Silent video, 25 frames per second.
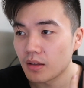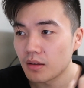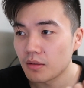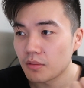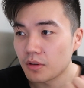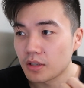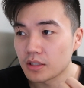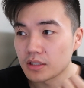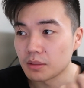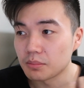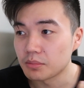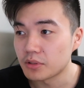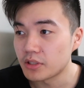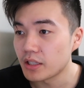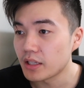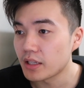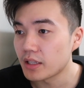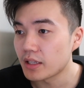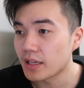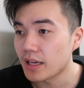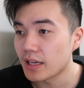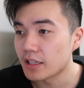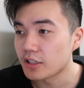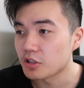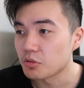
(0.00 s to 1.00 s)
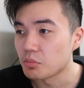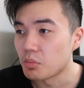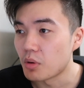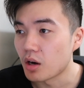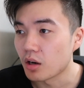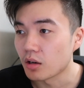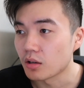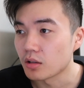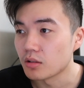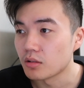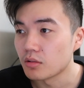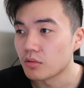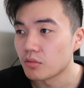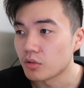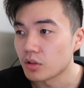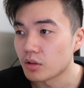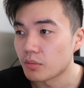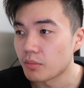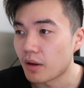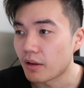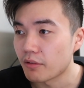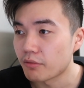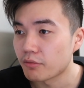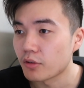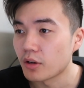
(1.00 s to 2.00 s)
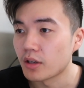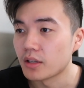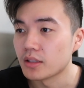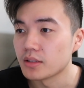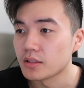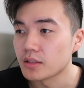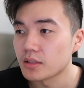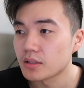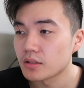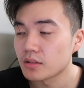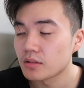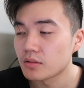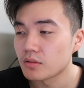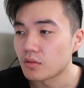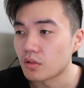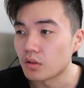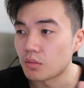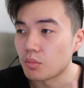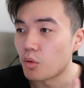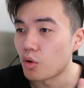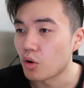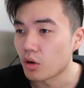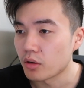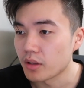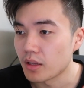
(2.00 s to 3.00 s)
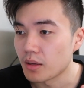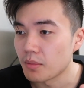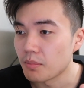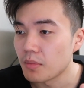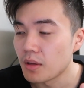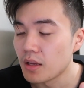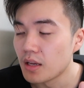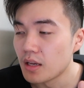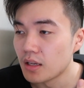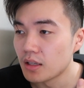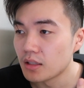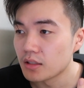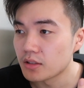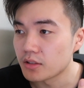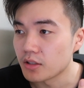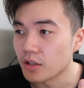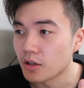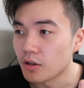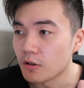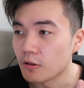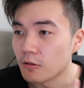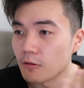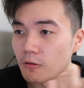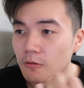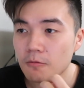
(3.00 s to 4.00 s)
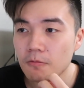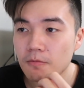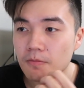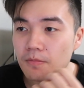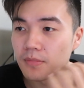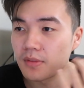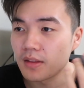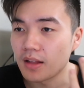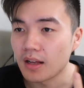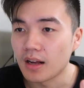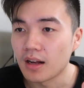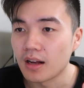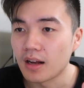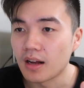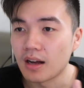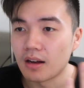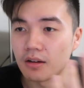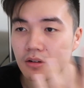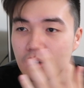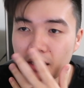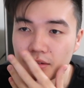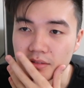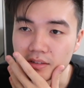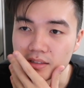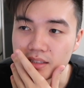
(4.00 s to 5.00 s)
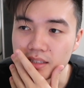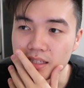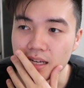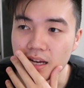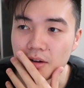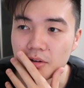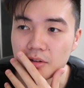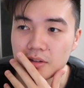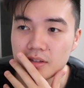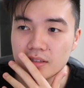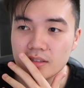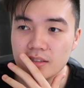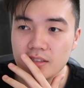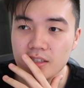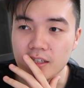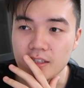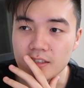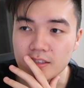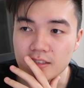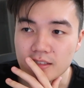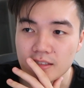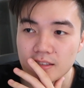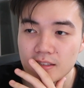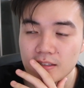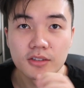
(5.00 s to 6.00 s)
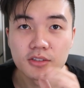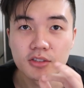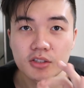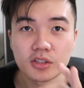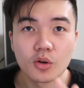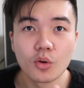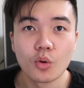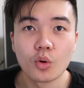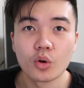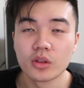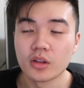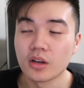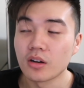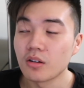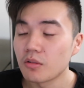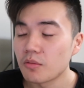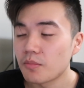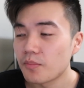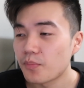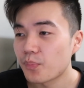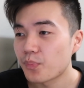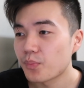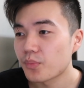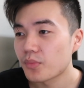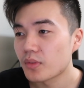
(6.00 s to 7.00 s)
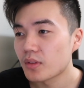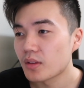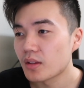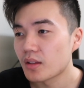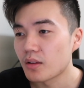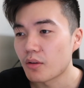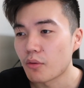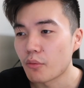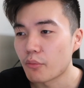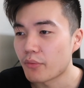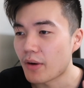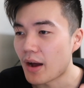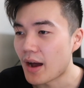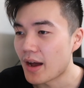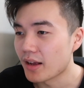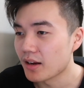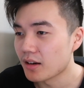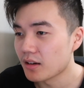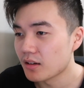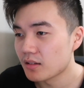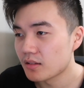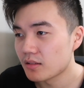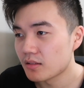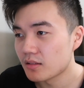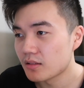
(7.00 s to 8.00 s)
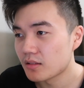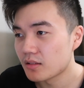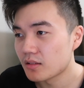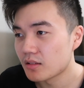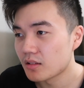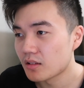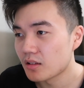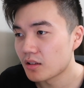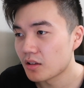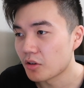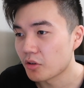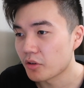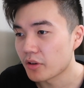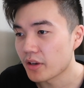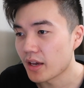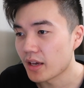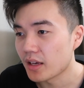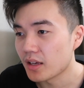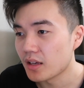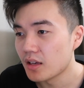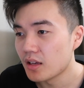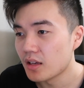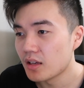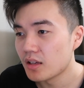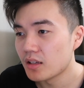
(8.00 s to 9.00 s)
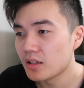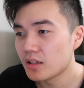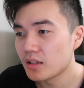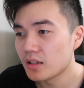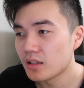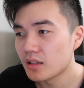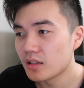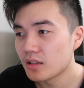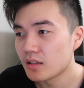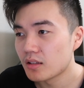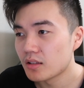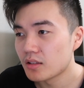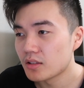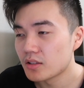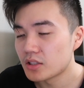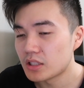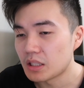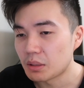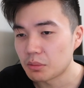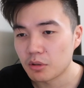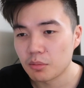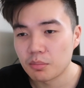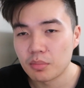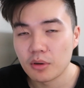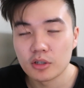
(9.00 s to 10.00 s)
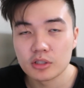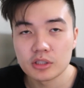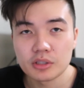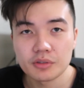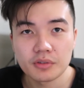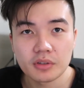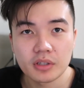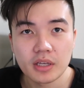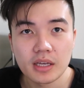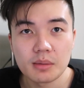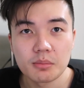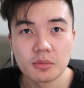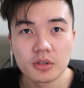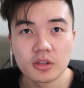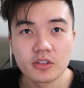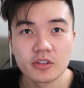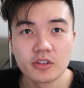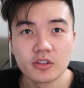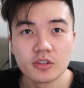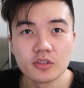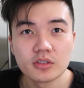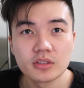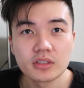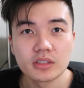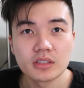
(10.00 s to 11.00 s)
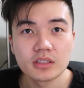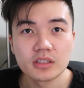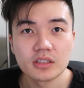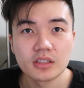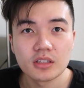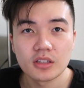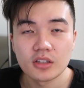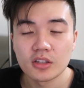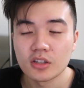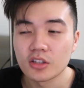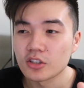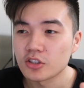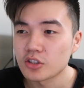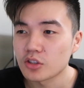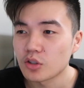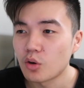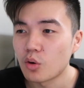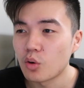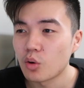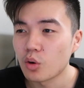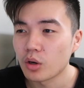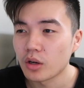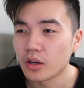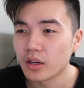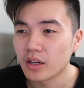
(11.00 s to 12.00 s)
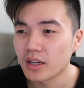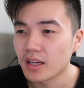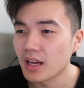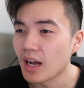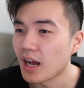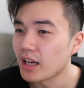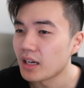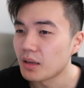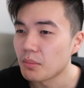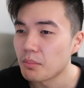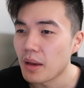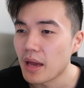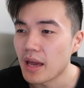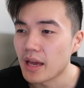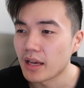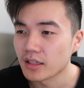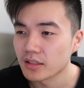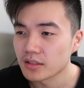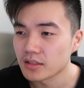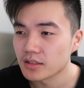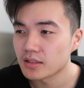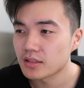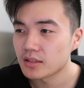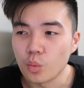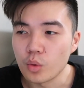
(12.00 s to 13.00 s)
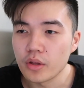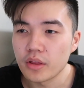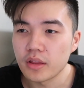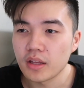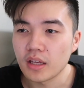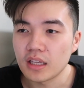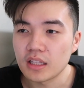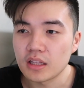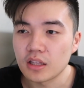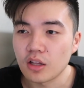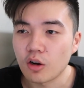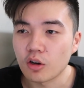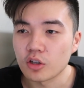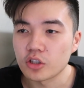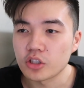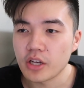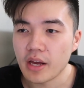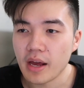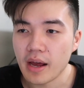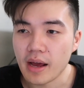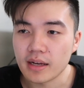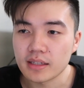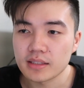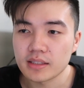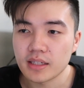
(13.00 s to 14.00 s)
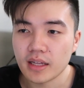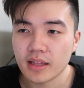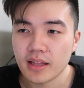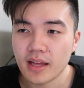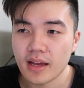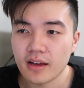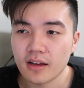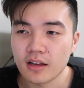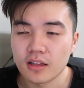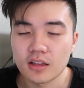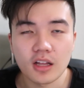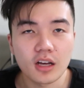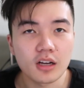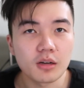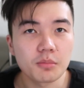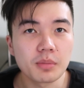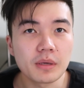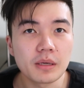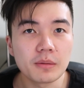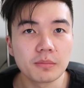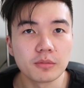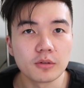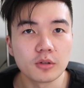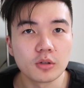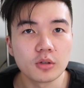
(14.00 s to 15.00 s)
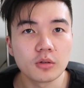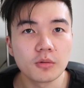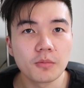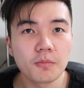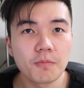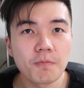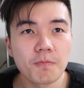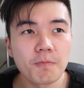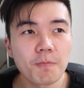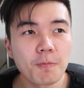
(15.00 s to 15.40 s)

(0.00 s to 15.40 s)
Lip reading: because I'm seeing it again tomorrow with my friends, with more of them. So I'll have to see how it changes. The score, though, fire. Okay? Same composer from Game of Thrones. The score kind of bangs. With a large cast like that, a lot of people,